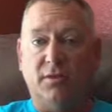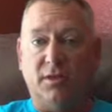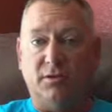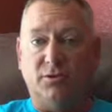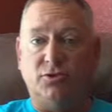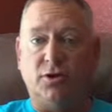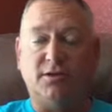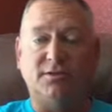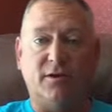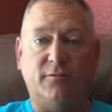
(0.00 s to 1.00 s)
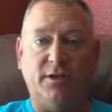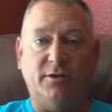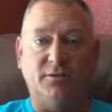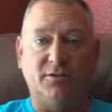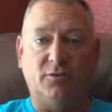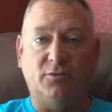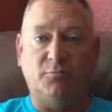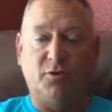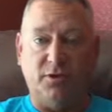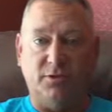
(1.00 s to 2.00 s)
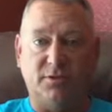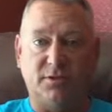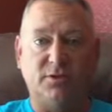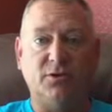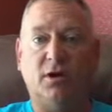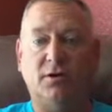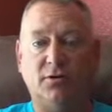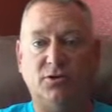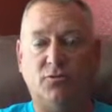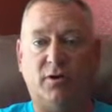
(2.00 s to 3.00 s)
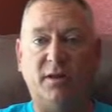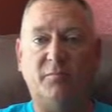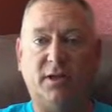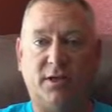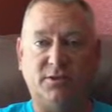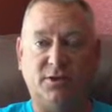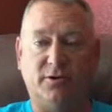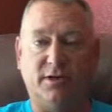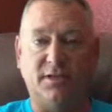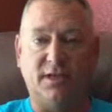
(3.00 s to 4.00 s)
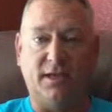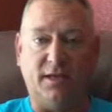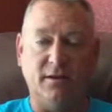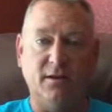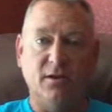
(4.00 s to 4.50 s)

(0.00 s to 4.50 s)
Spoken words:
The trucks that we use produce 220 plus degrees of heat,